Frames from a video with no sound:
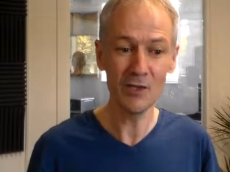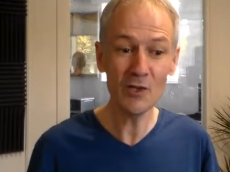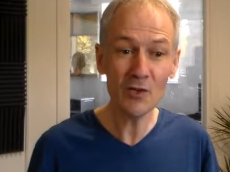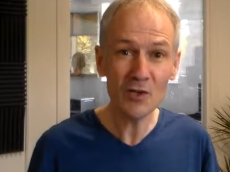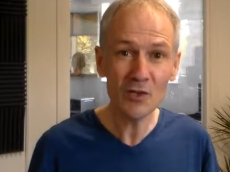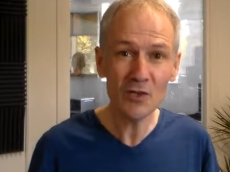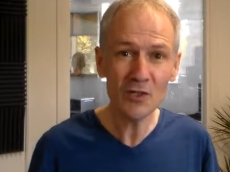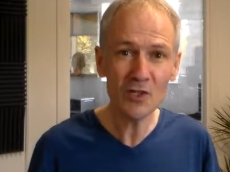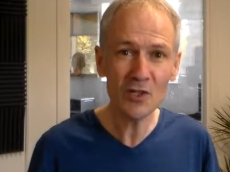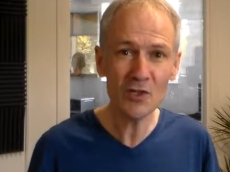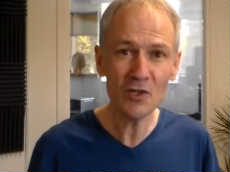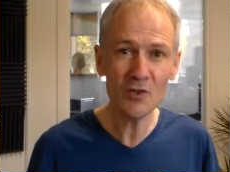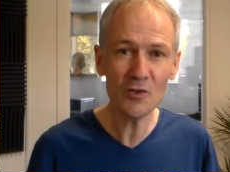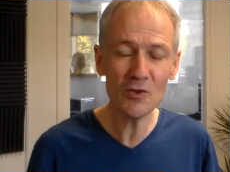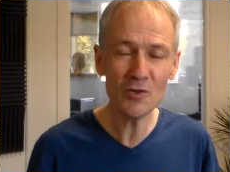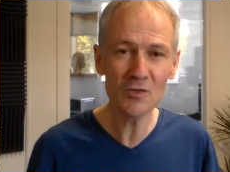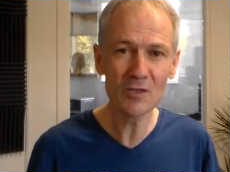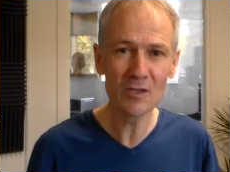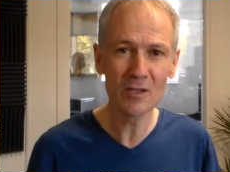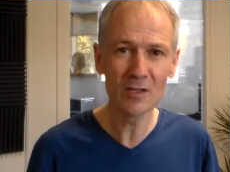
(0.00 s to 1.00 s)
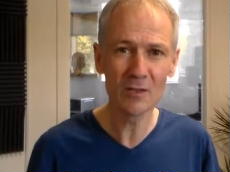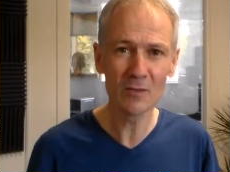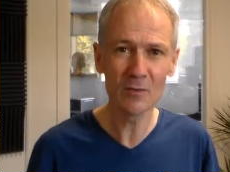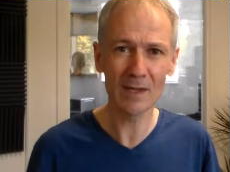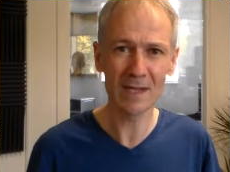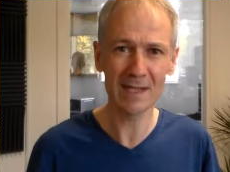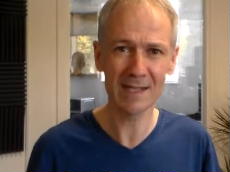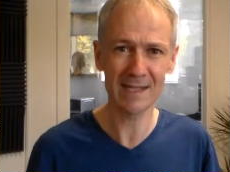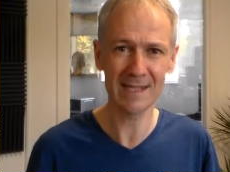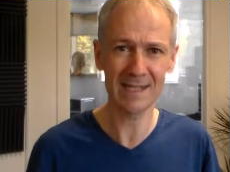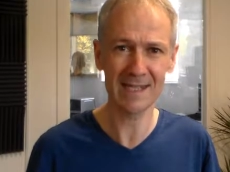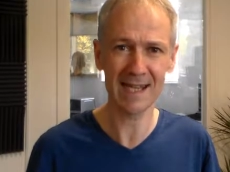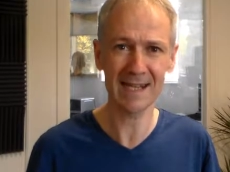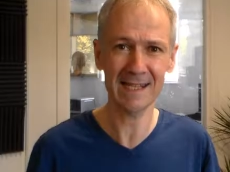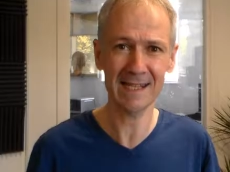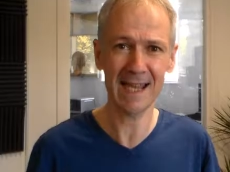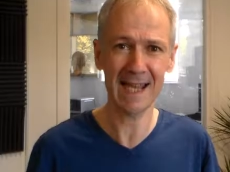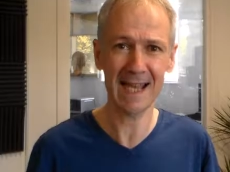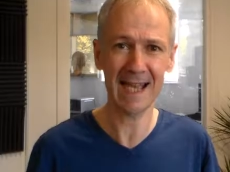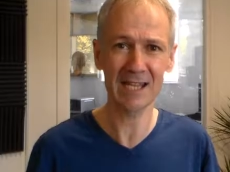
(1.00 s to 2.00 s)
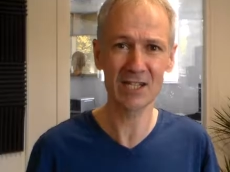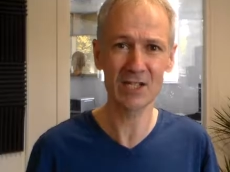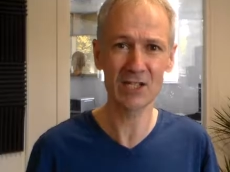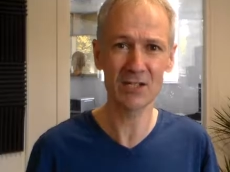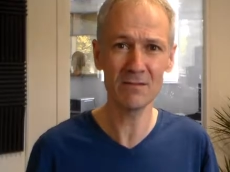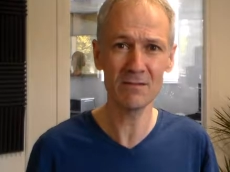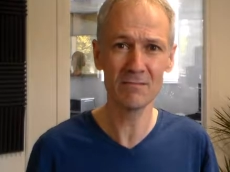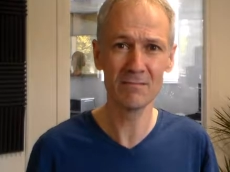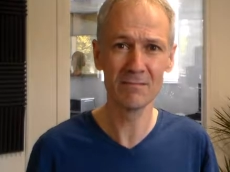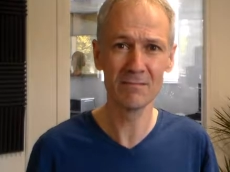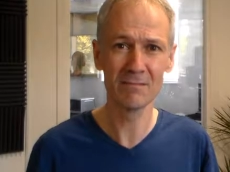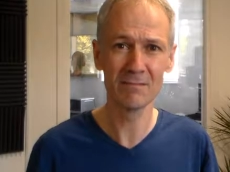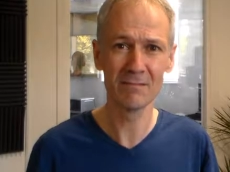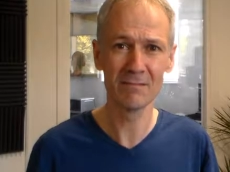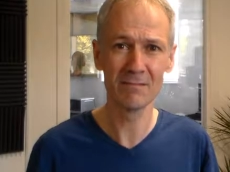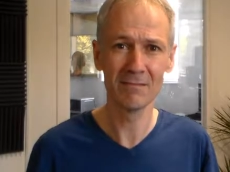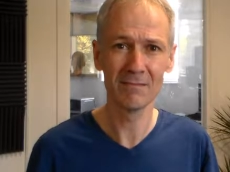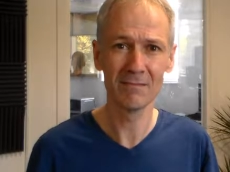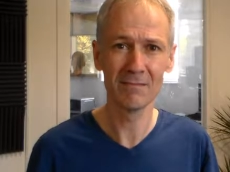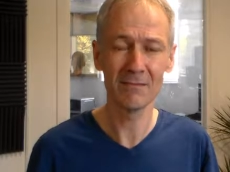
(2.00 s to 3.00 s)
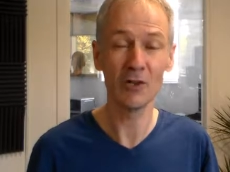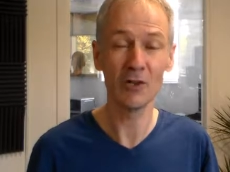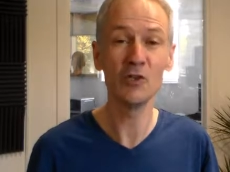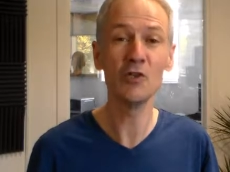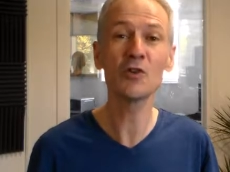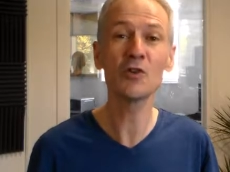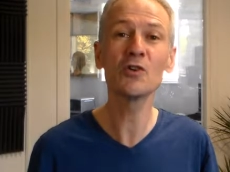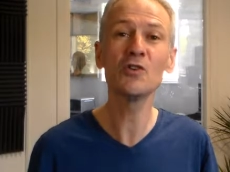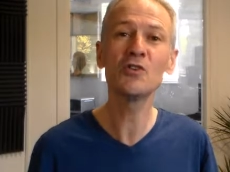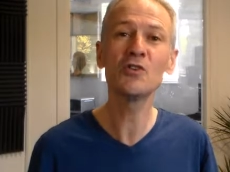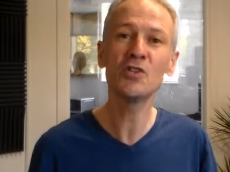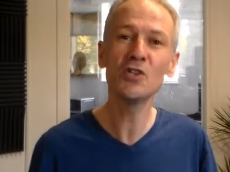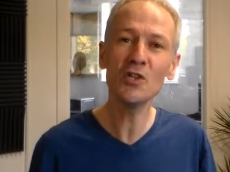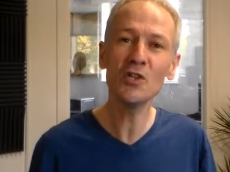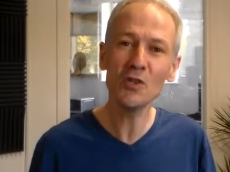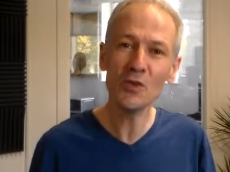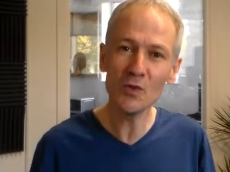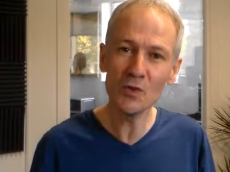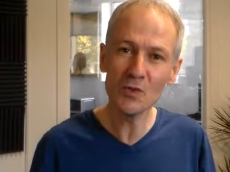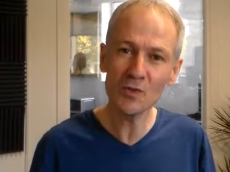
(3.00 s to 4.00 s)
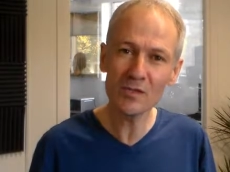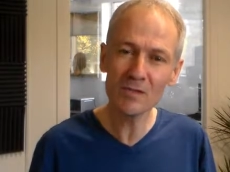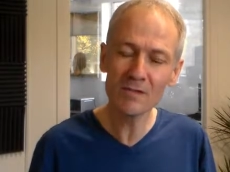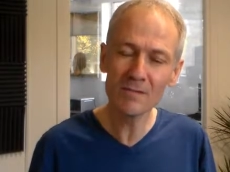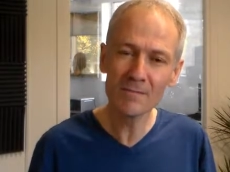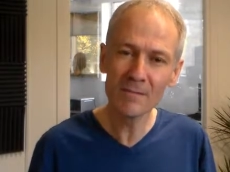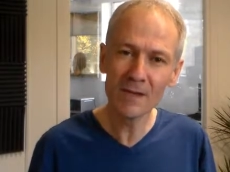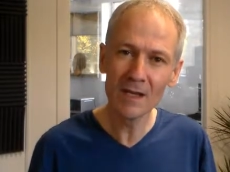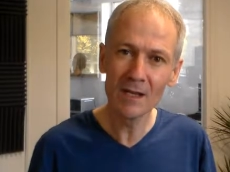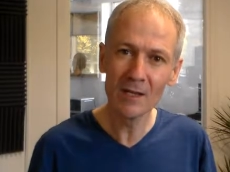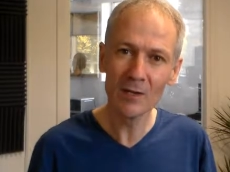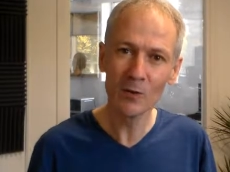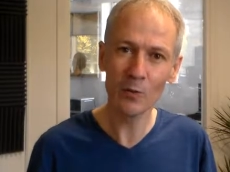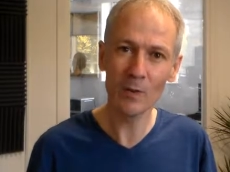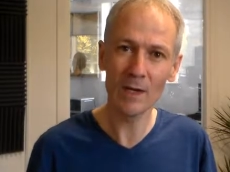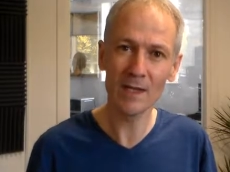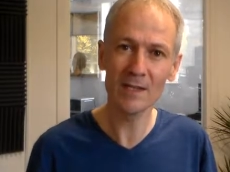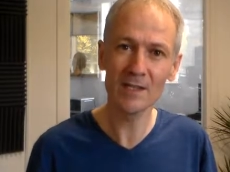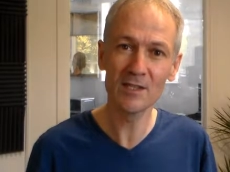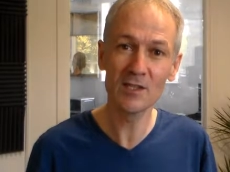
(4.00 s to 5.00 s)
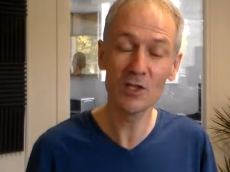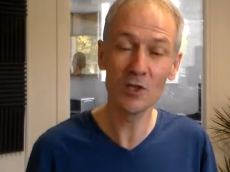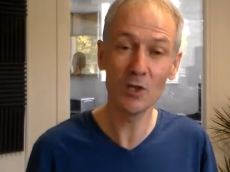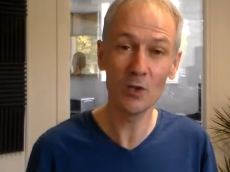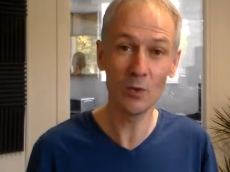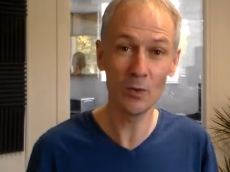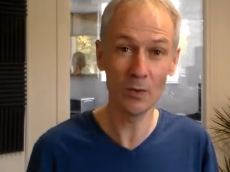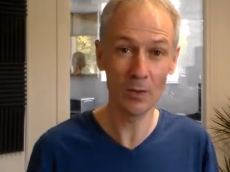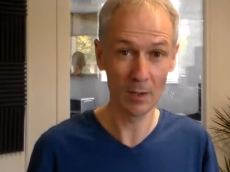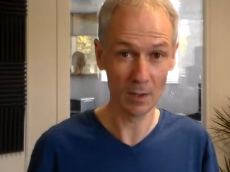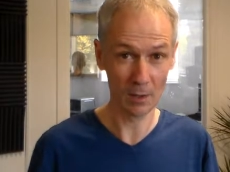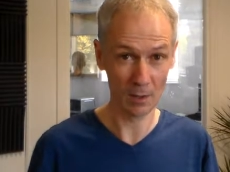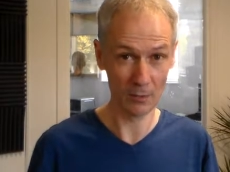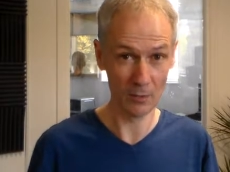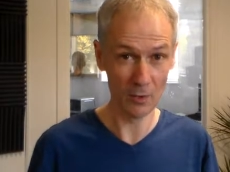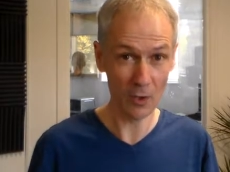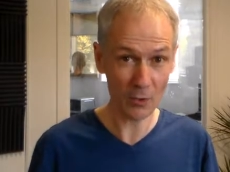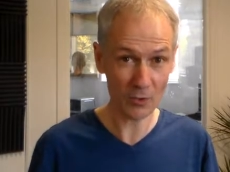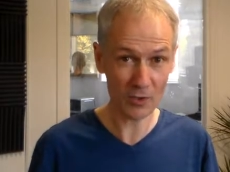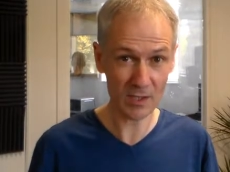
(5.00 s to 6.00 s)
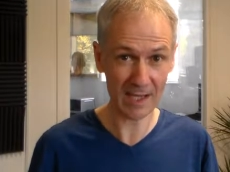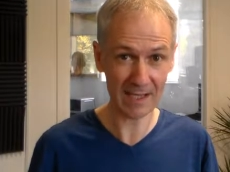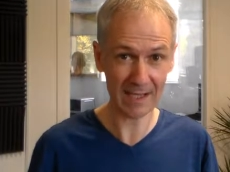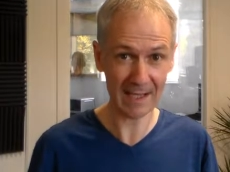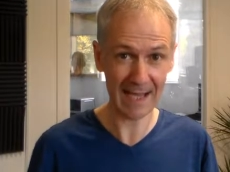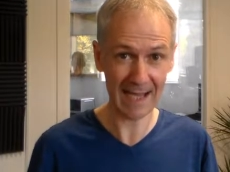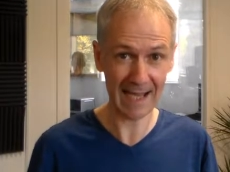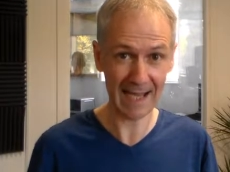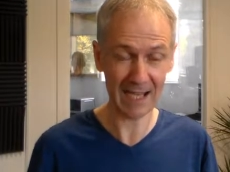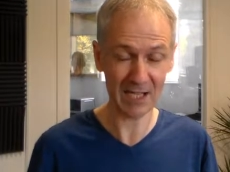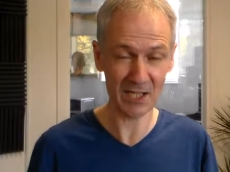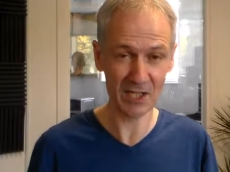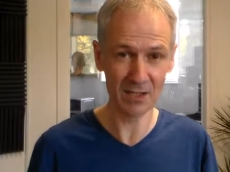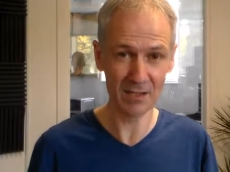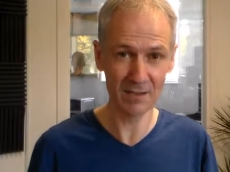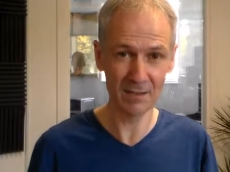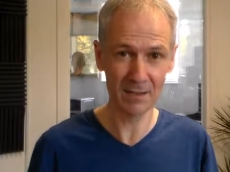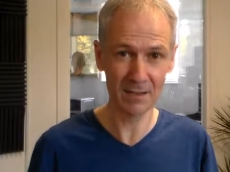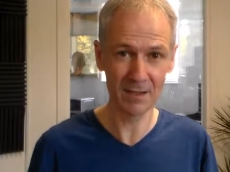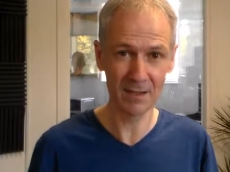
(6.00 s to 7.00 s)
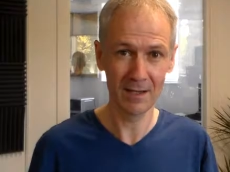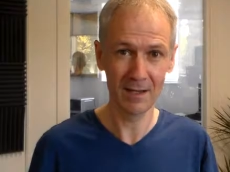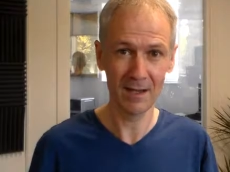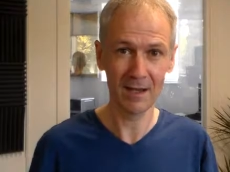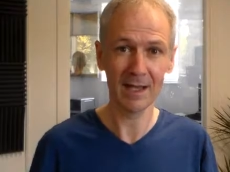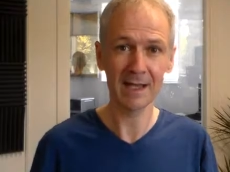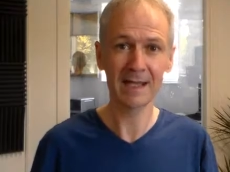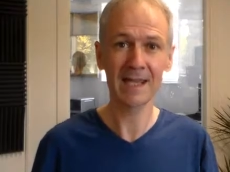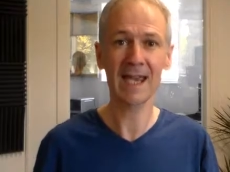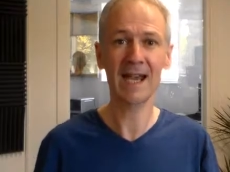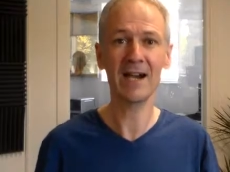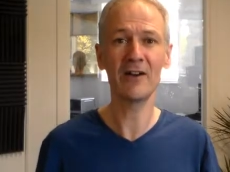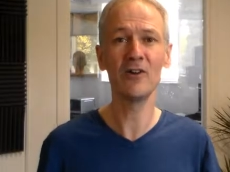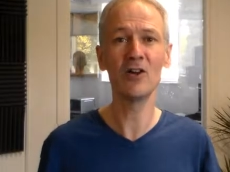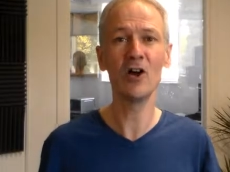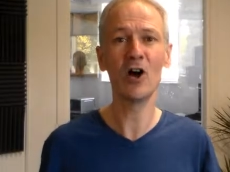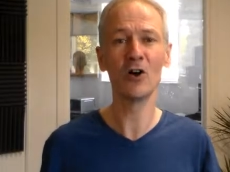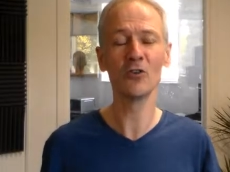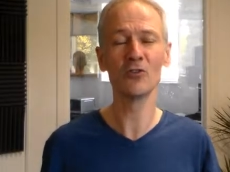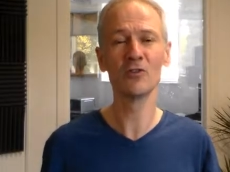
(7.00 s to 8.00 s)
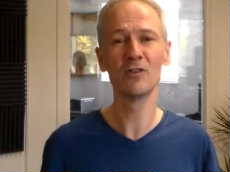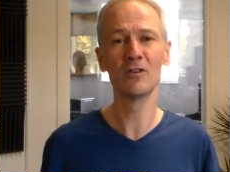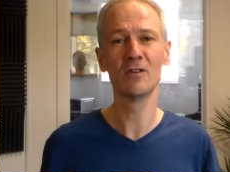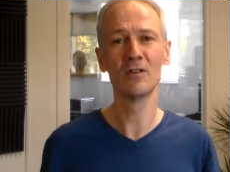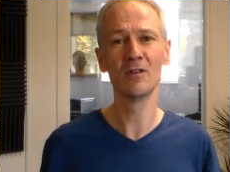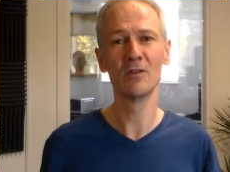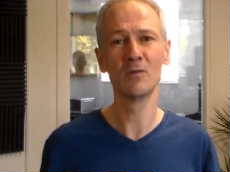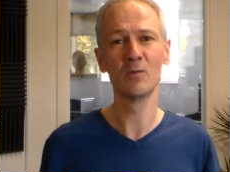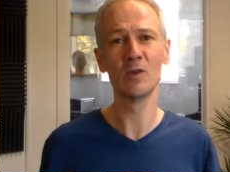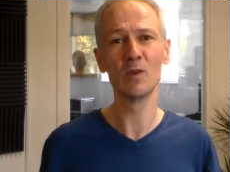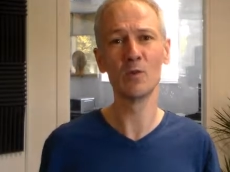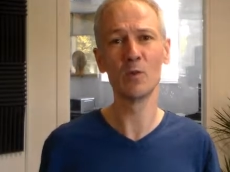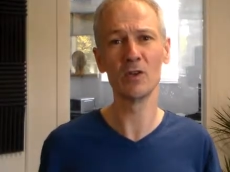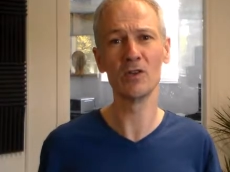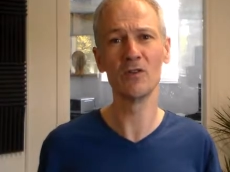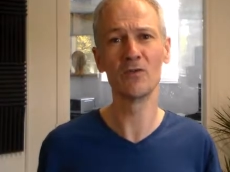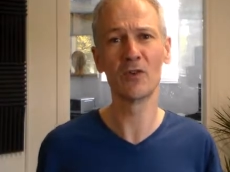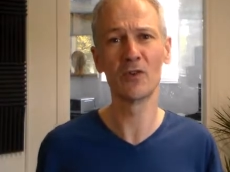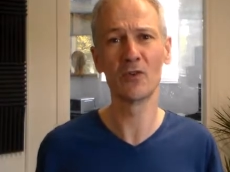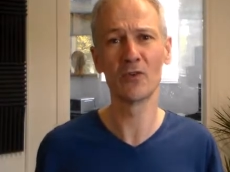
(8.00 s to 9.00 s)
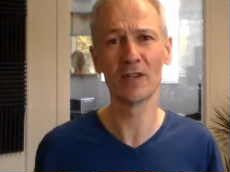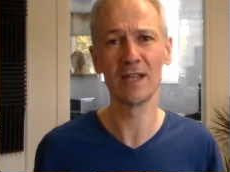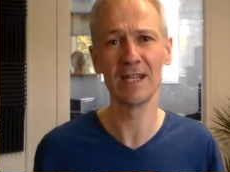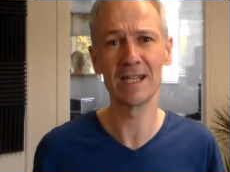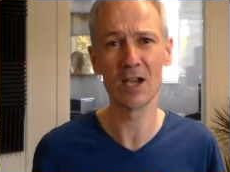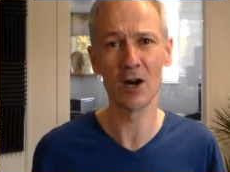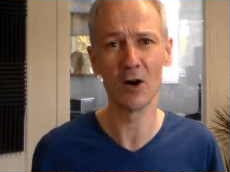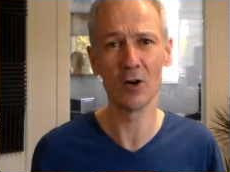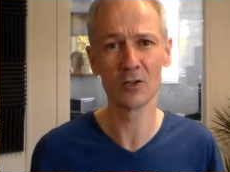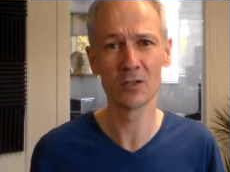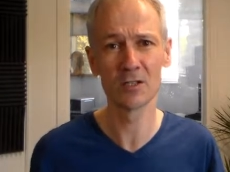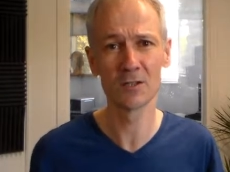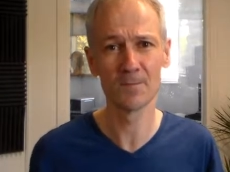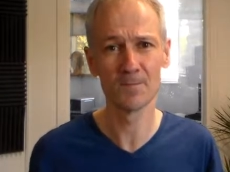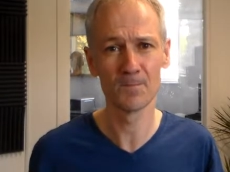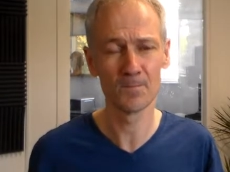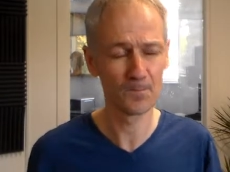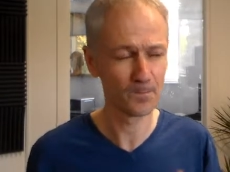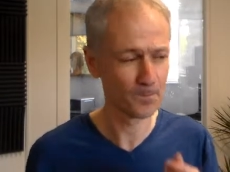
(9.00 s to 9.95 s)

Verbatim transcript: You can choose whether to take that action, or you can choose whether to not take that action and carry on with what you've already got.